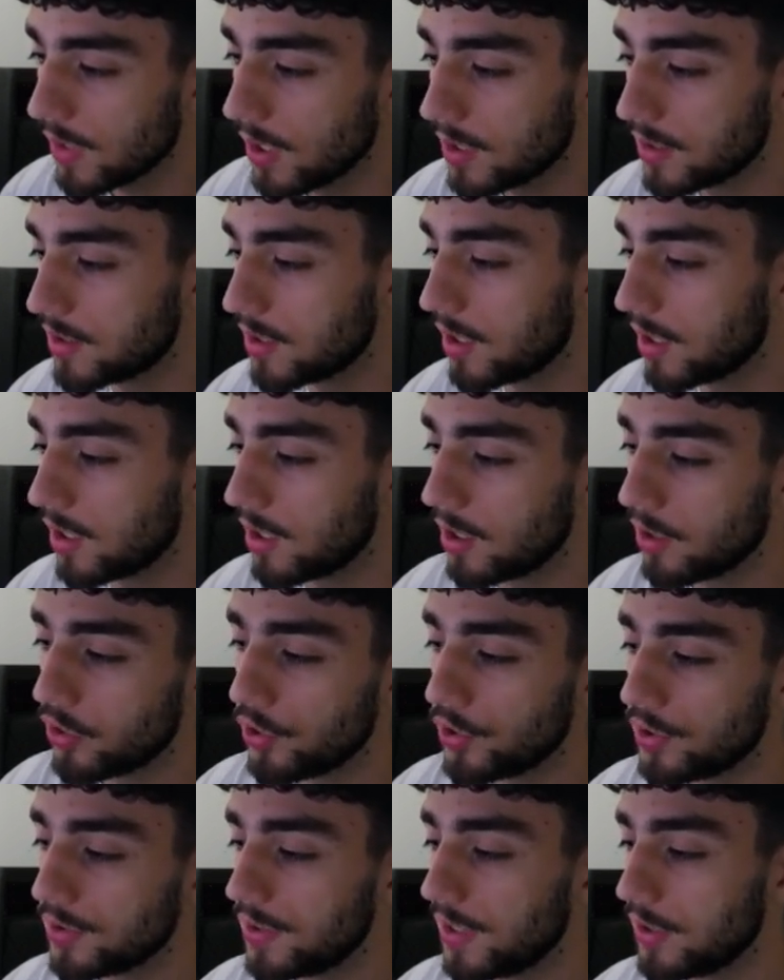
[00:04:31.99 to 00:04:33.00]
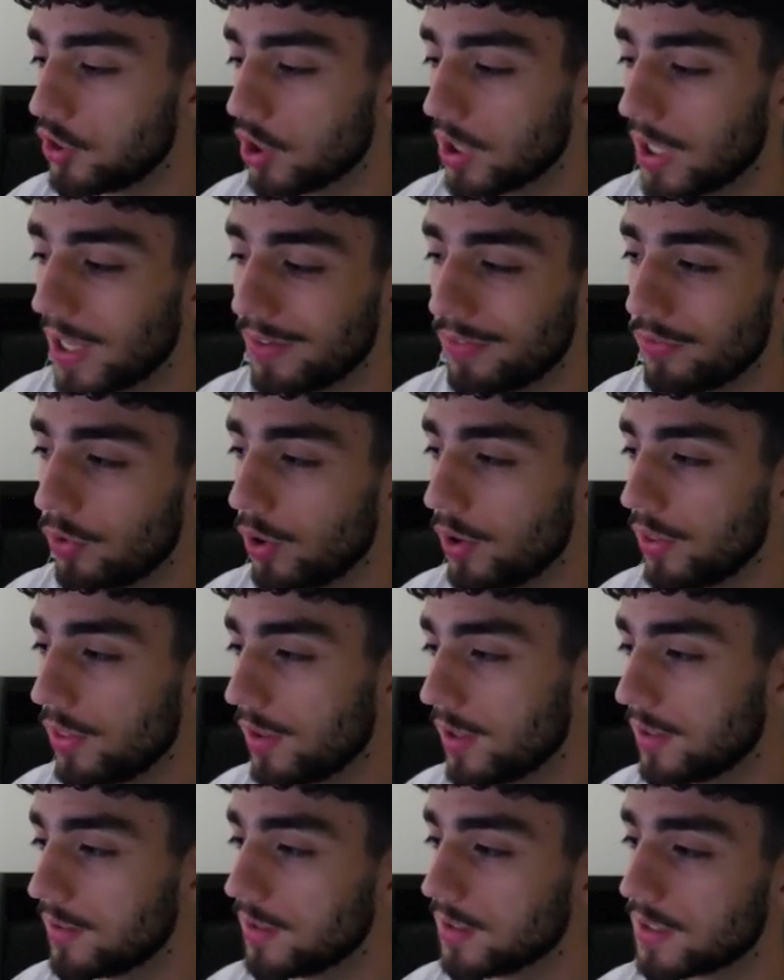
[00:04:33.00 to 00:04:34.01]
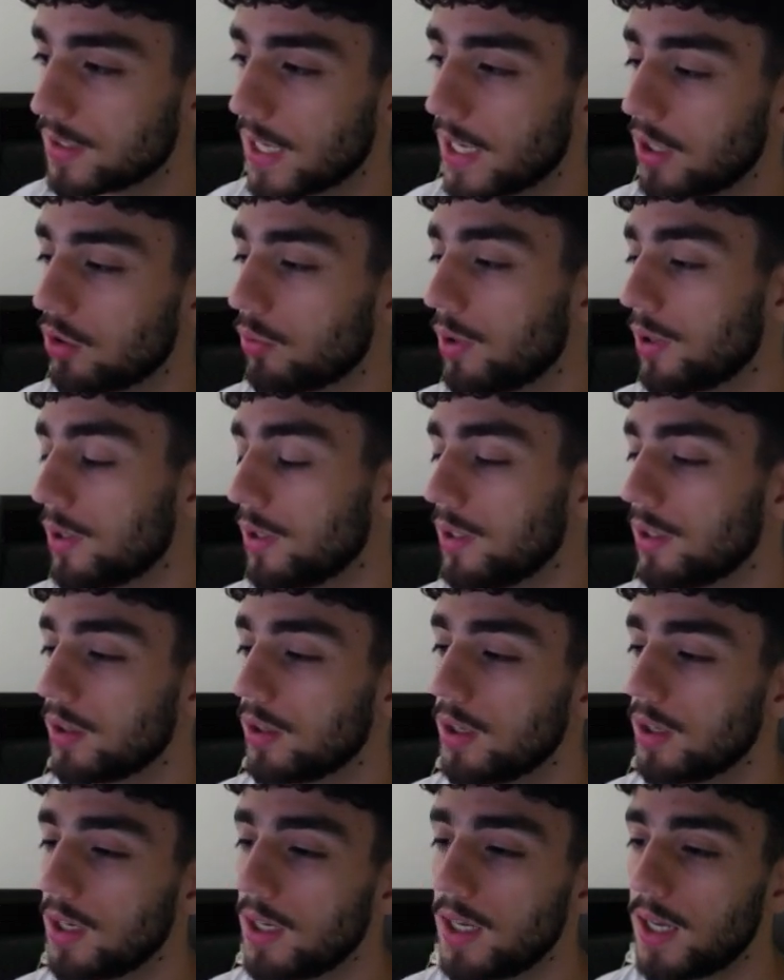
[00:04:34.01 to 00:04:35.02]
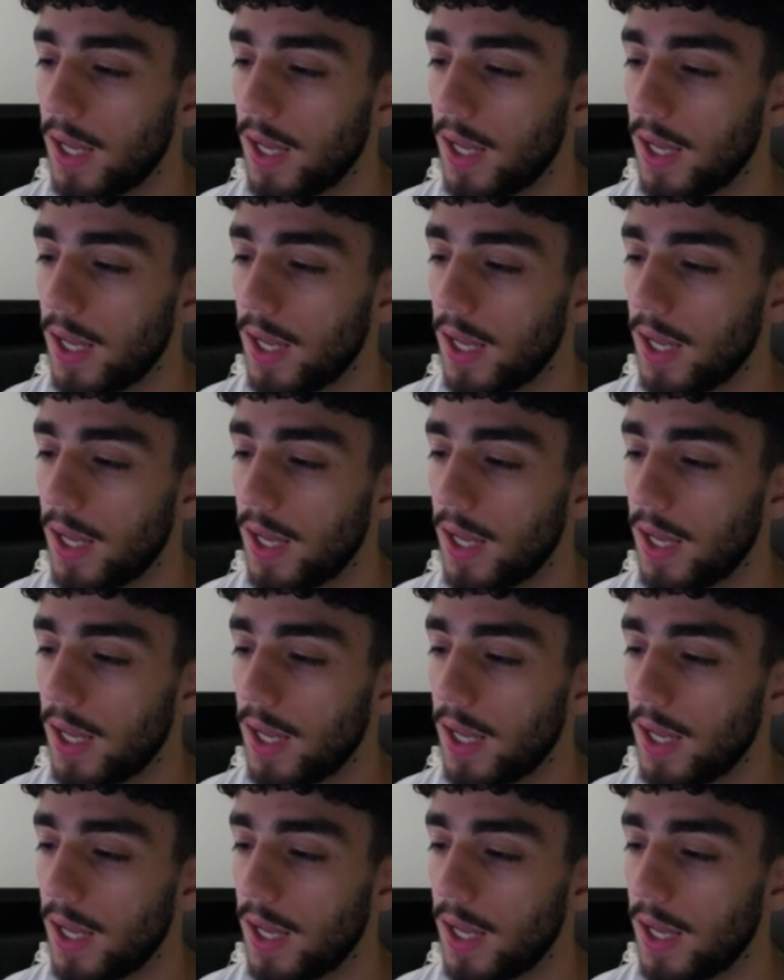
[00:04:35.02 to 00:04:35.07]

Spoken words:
It's Thursday, July 4th is this candle right here.